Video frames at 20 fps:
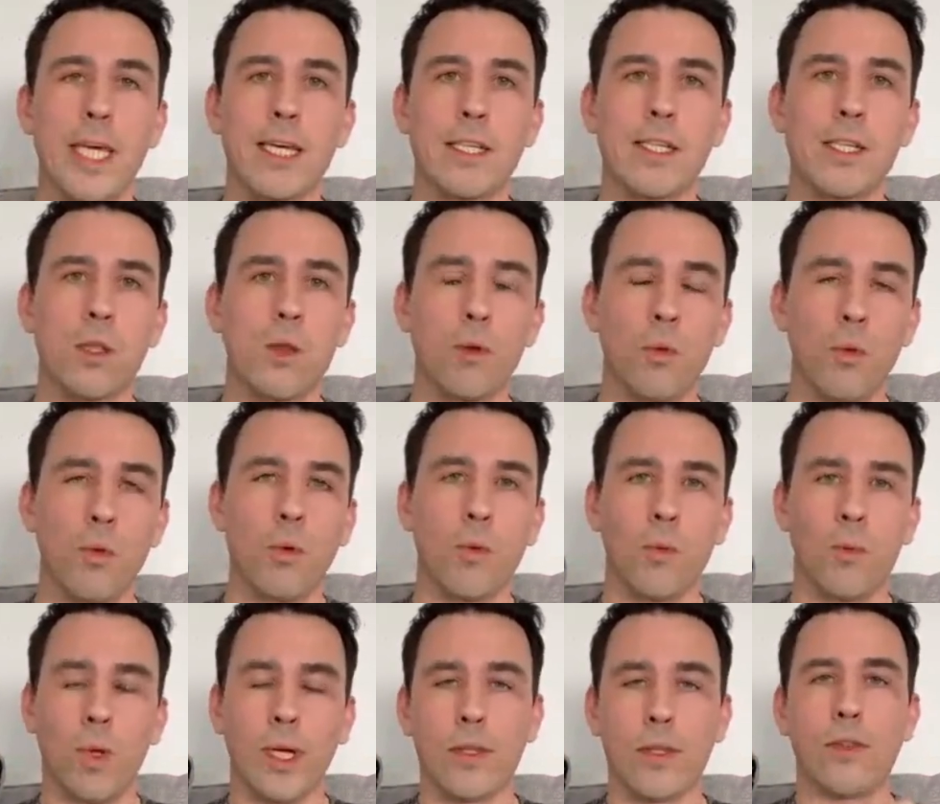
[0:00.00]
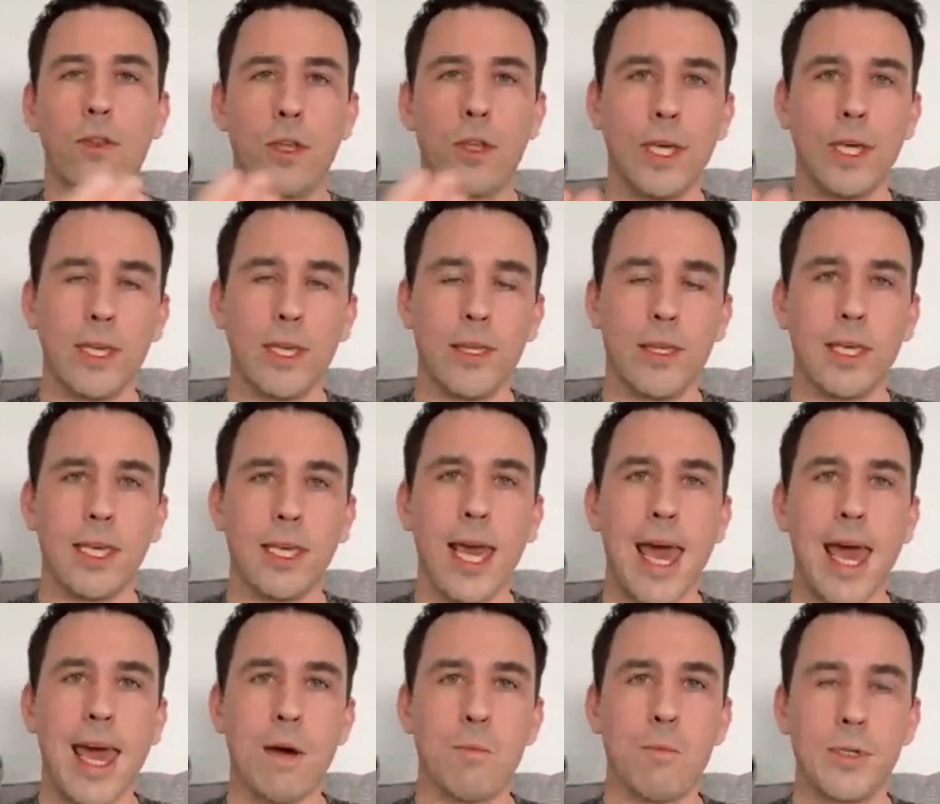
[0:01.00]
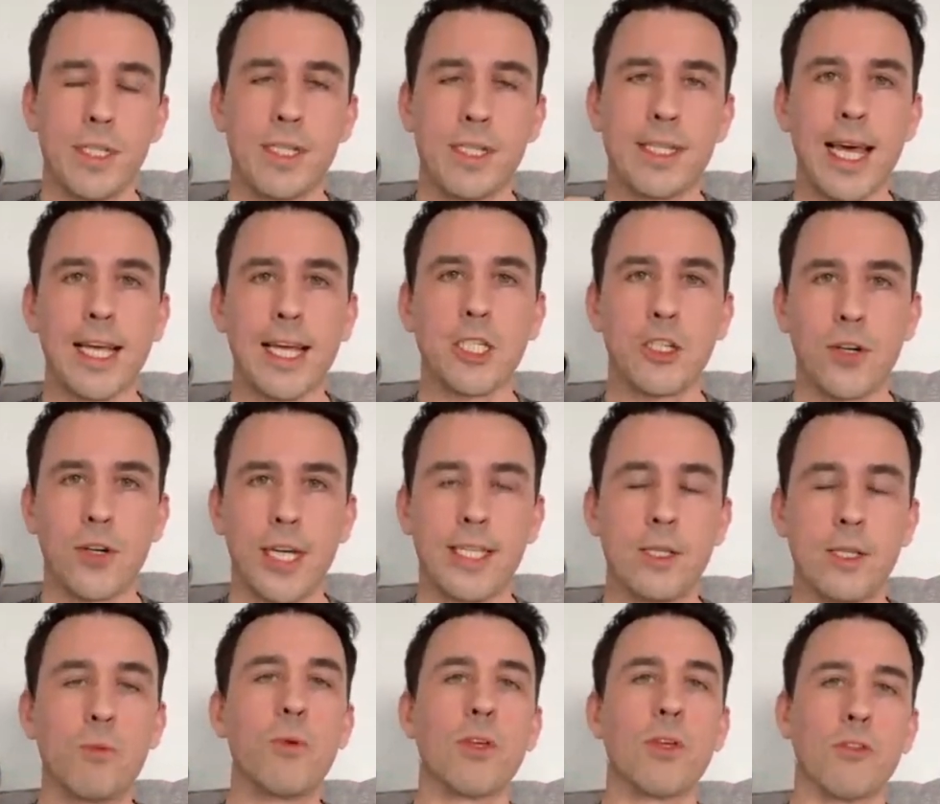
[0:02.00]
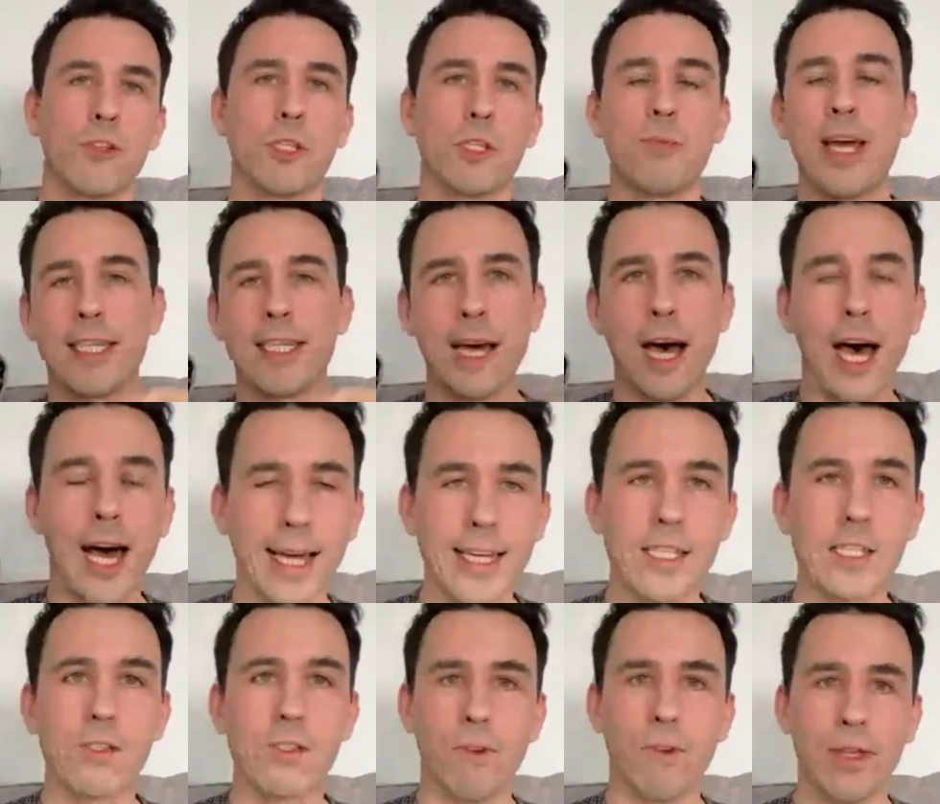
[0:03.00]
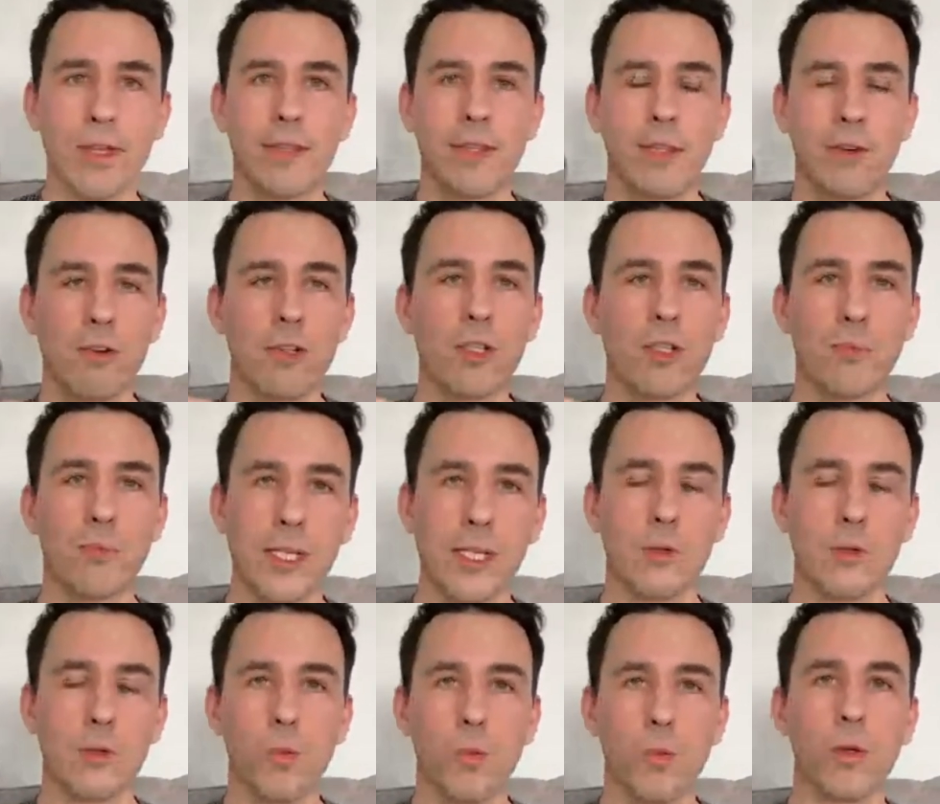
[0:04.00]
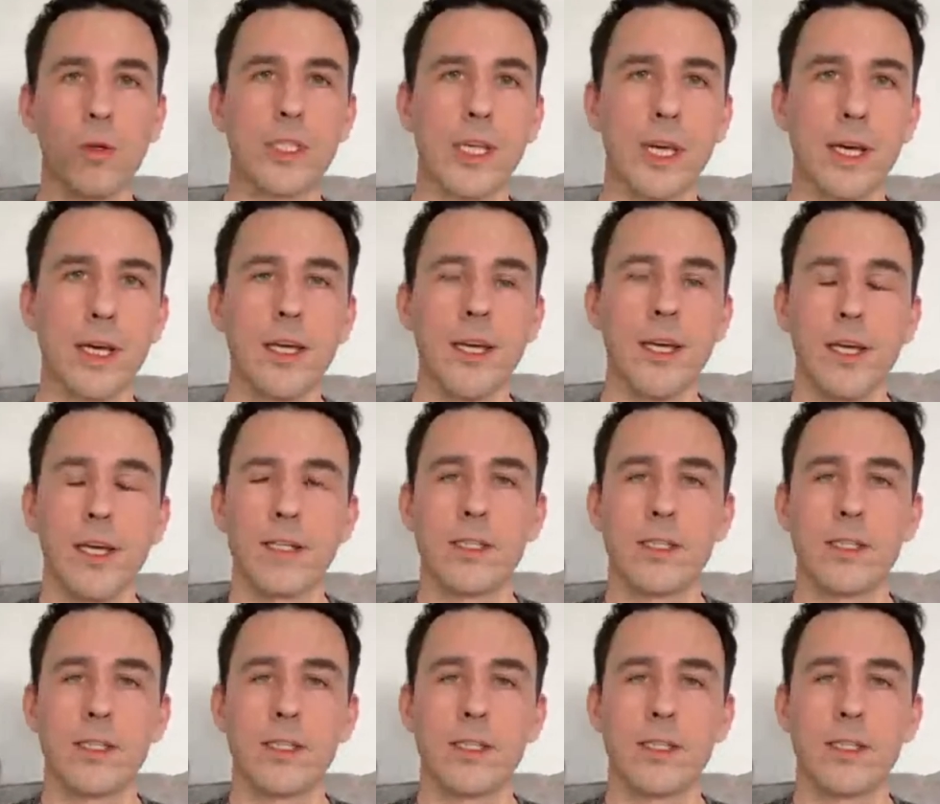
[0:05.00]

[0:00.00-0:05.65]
because the air was saturated with respect to ice rather than respect to water,